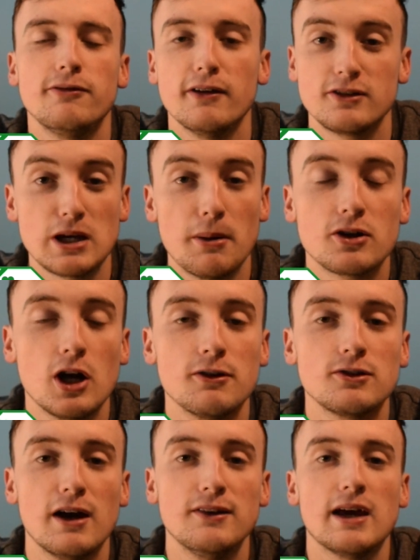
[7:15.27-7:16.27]
Shamrock
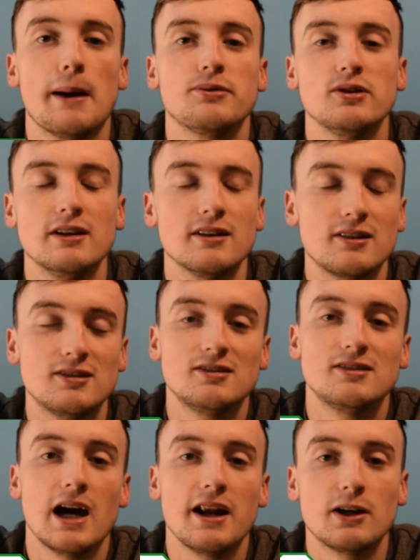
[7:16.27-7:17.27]
Rovers fans absolutely
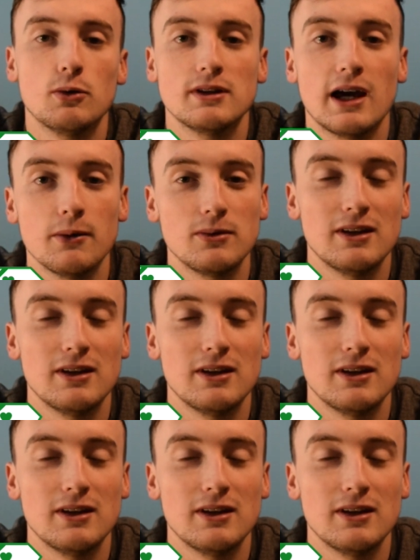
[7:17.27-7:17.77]
ecstatic with that.